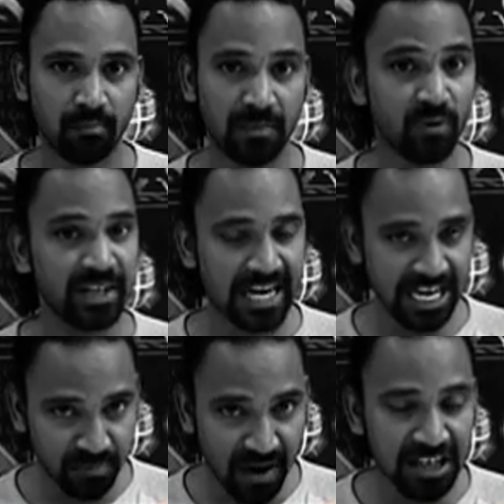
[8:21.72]
But we can
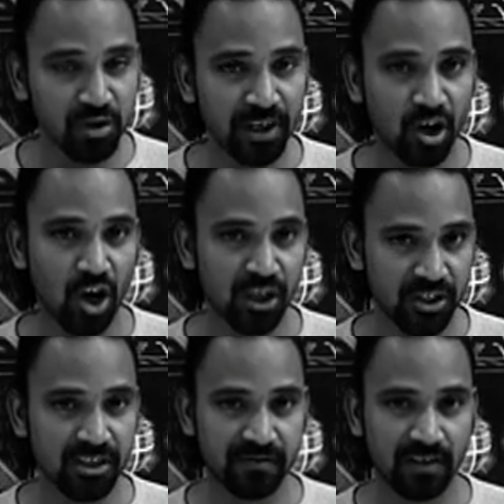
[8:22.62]
aspire to be
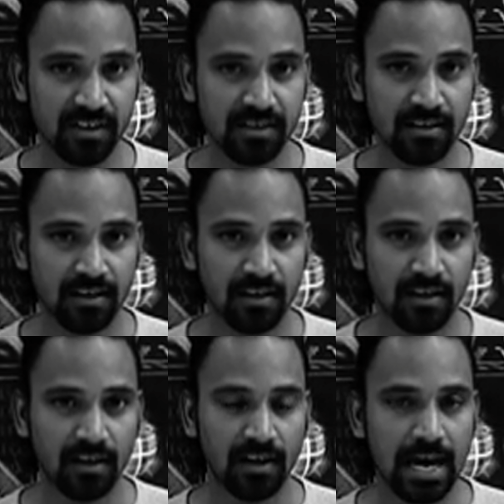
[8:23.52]
connoisseurs first,
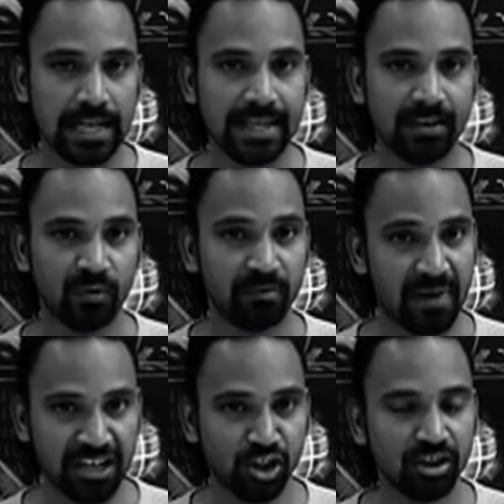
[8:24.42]
and then with
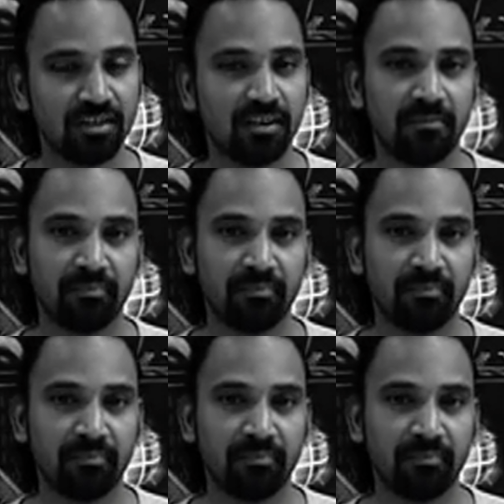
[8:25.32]
passion,